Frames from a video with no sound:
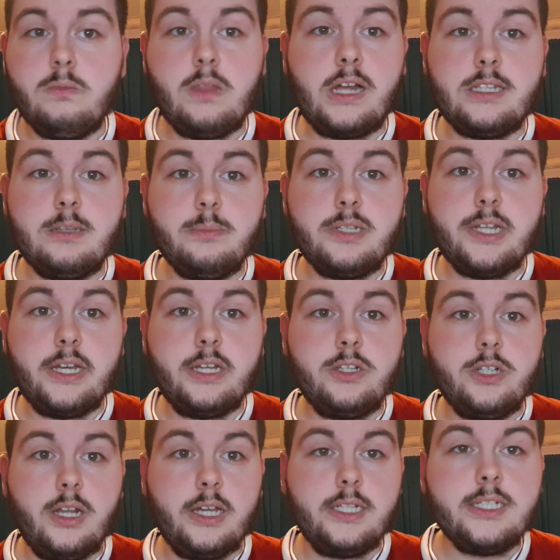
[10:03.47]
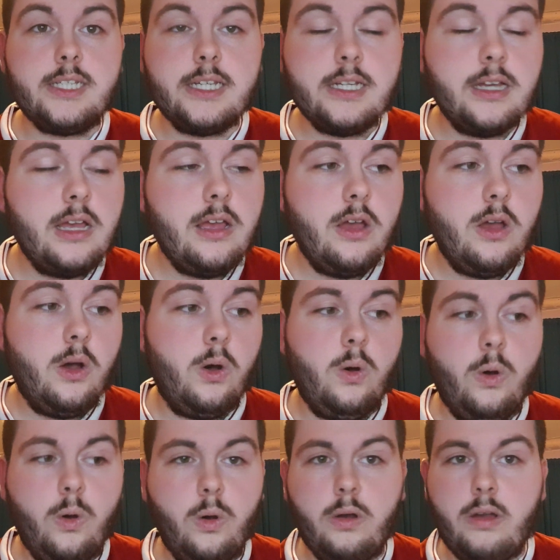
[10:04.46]
That's a potential idea.
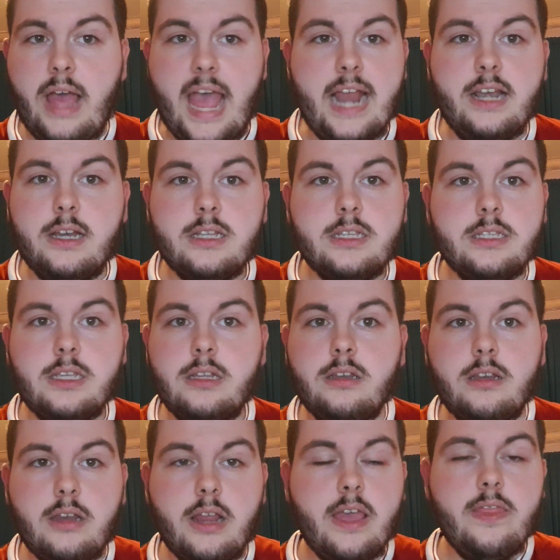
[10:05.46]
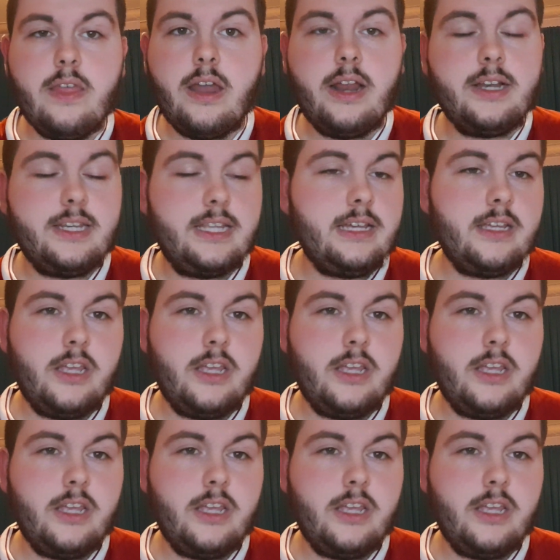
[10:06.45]
Or Henderson in that idea.